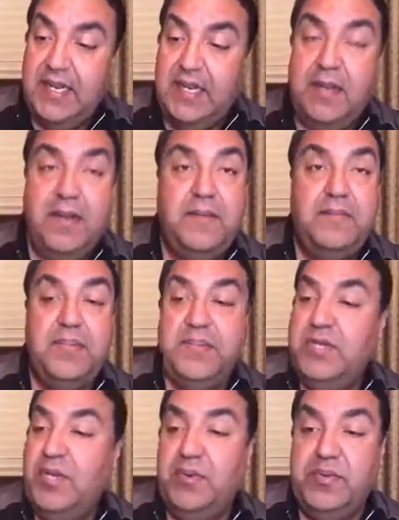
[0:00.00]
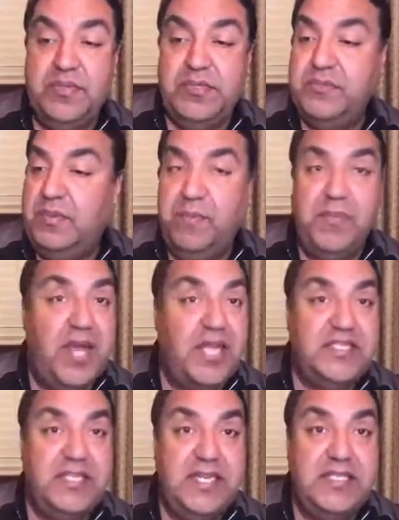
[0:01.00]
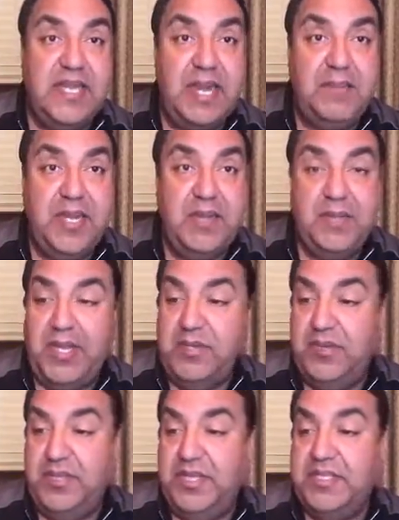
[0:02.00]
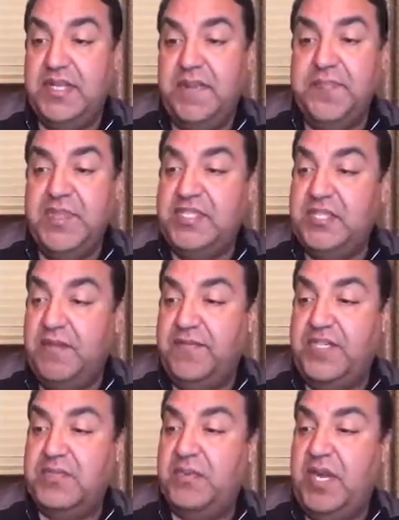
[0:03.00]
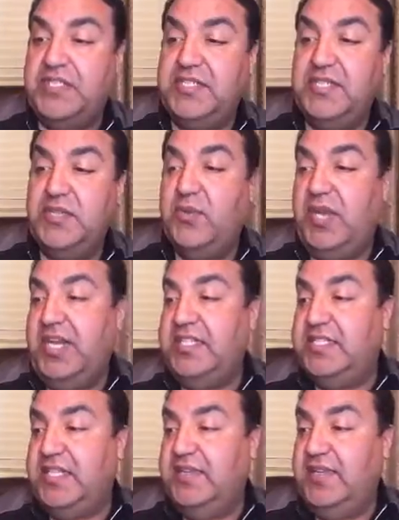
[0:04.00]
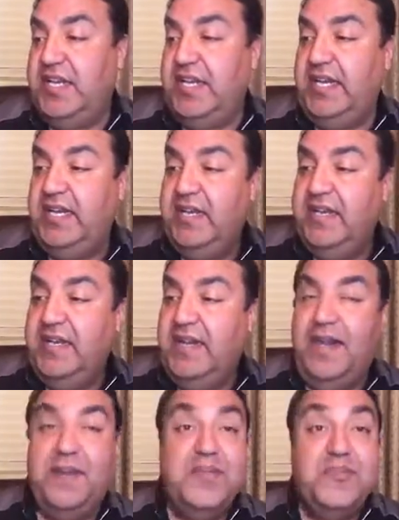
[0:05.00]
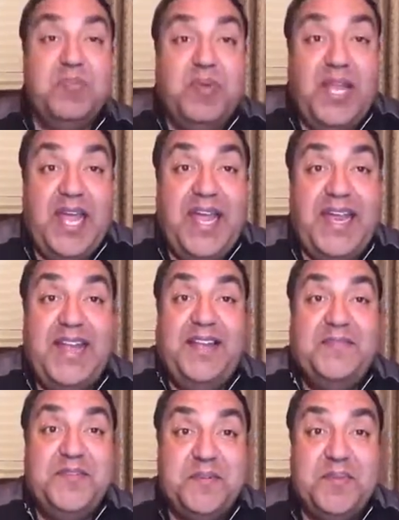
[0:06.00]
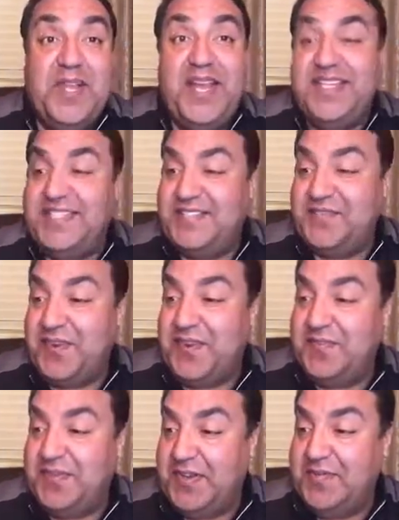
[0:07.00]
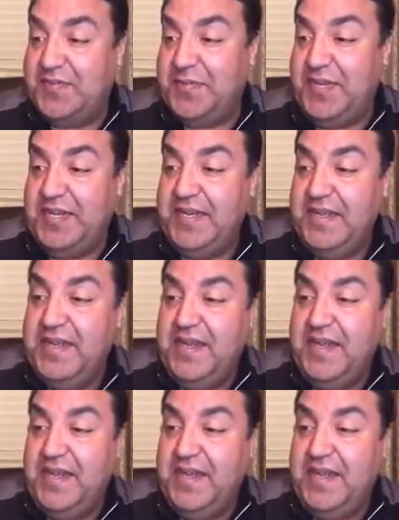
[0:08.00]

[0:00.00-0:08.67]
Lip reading: There's lots of needs that I'm meeting by doing this. Self-expression, creativity, it's play. I love to play. This is very fun for me.